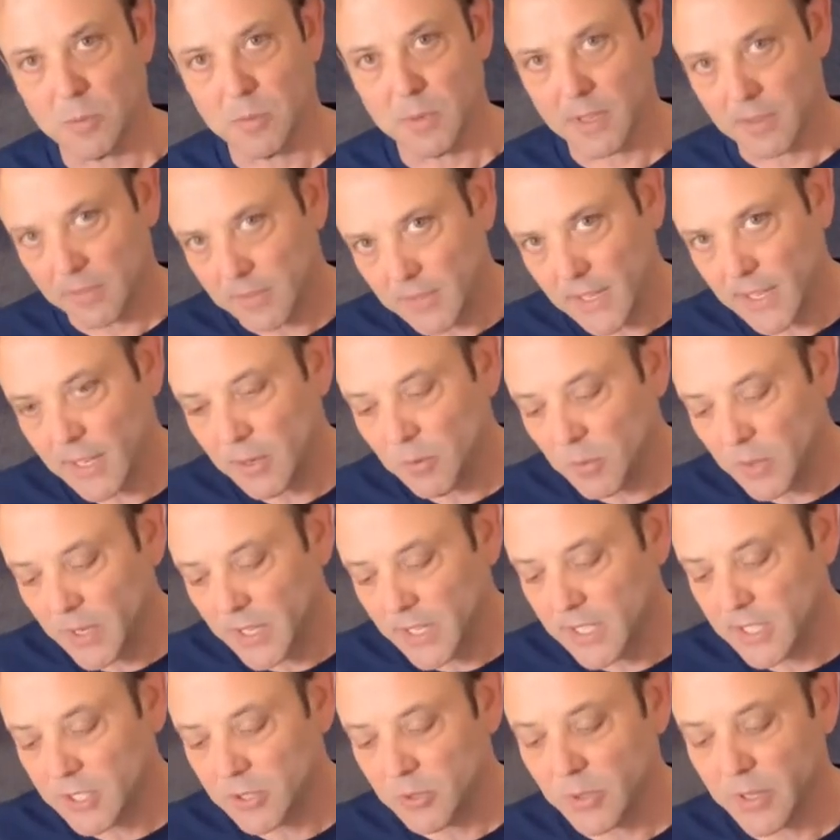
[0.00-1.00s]
But I've got a way
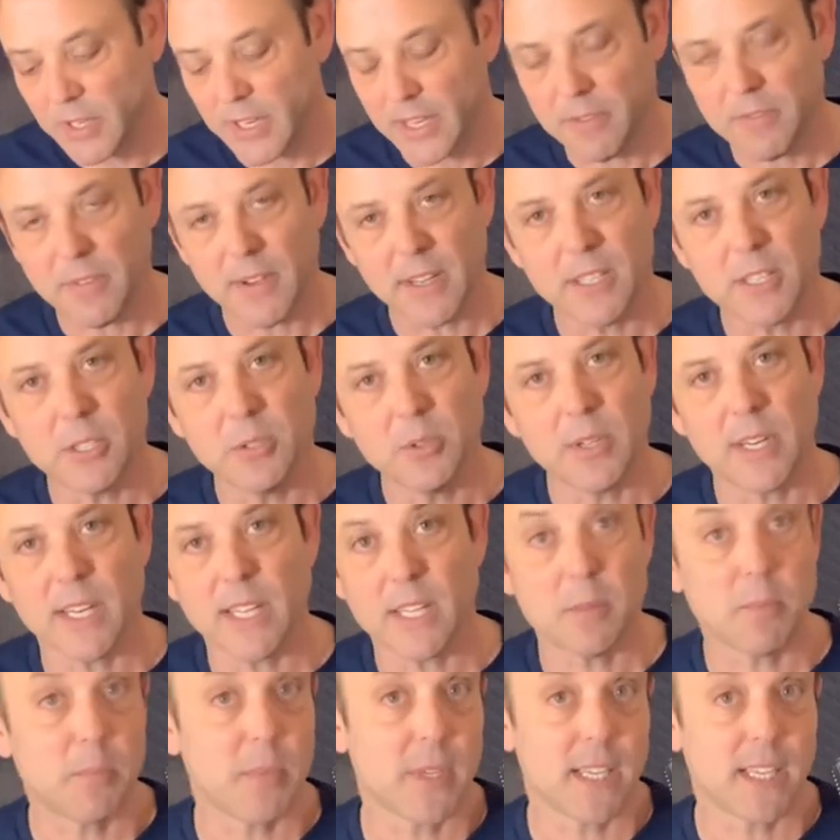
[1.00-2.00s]
to do it if I do it at
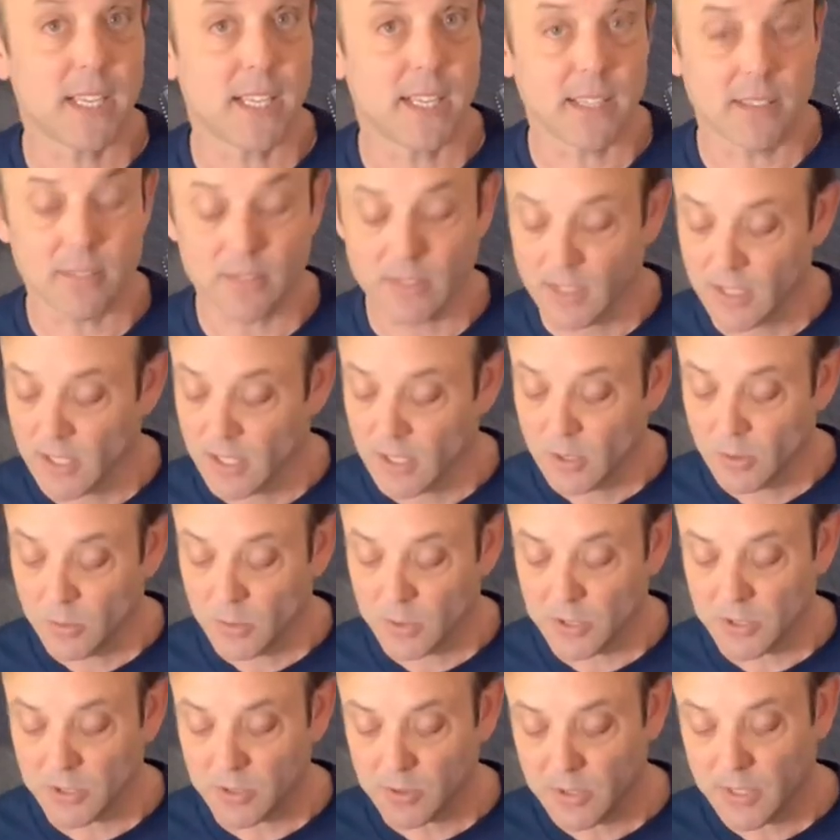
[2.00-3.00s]
the beginning,
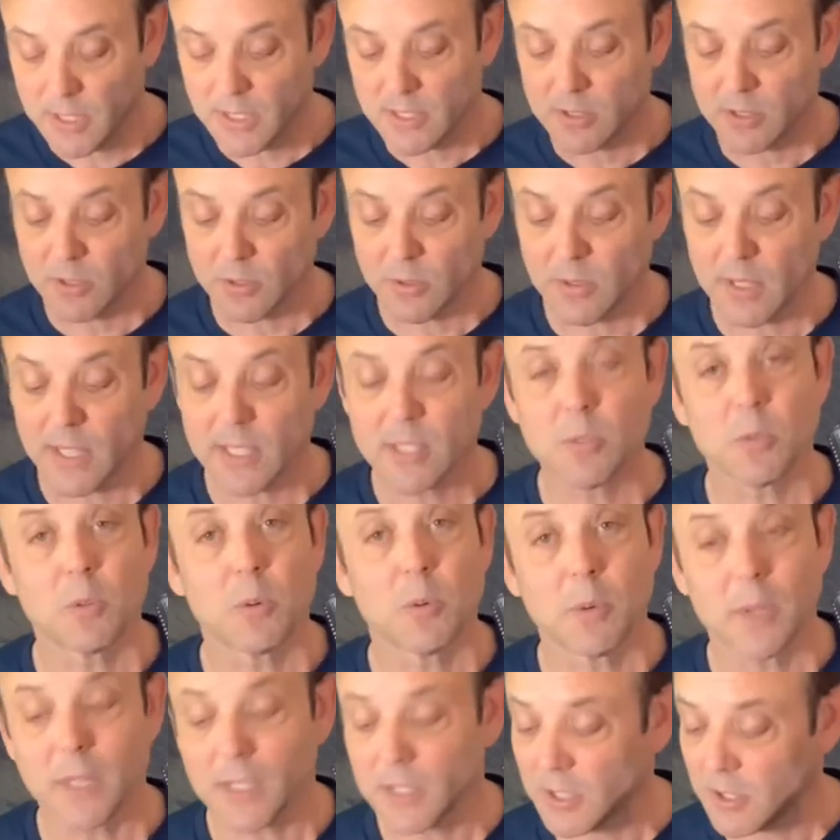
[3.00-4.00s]
which is great. So that's what we're
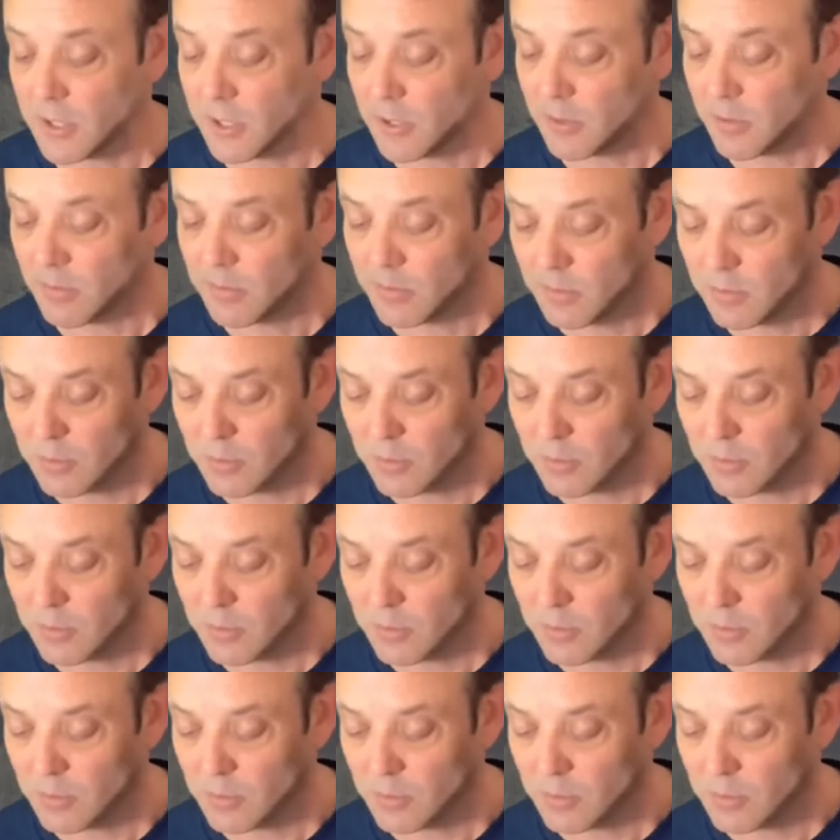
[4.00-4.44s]
about to do.